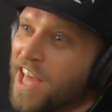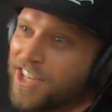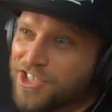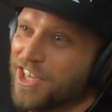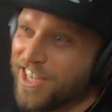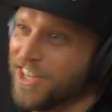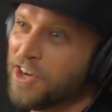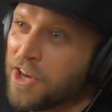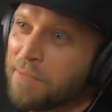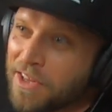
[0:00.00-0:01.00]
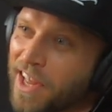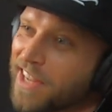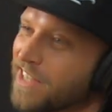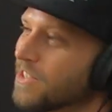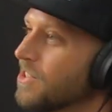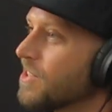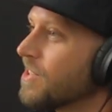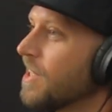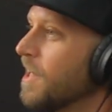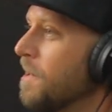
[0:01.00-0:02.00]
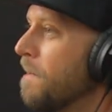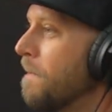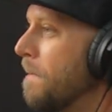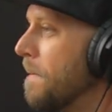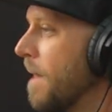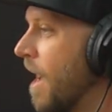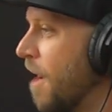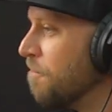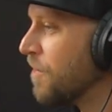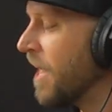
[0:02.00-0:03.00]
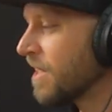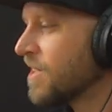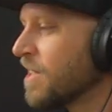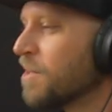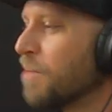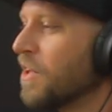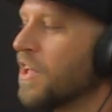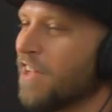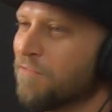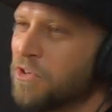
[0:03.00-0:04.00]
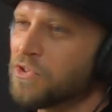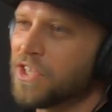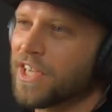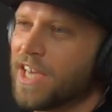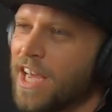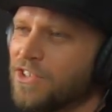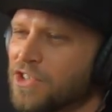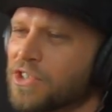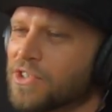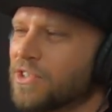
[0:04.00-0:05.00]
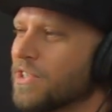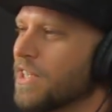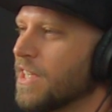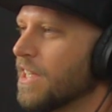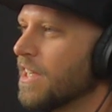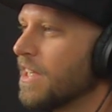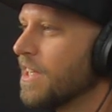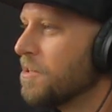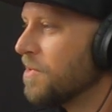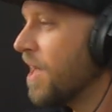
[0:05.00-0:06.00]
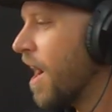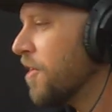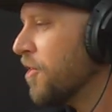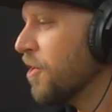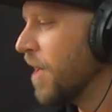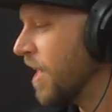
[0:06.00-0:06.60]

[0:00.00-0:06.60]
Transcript: to that shit. You know yeah, what I yeah. mean? Like, it's just um, the accessibility of music and just yeah, I don't know.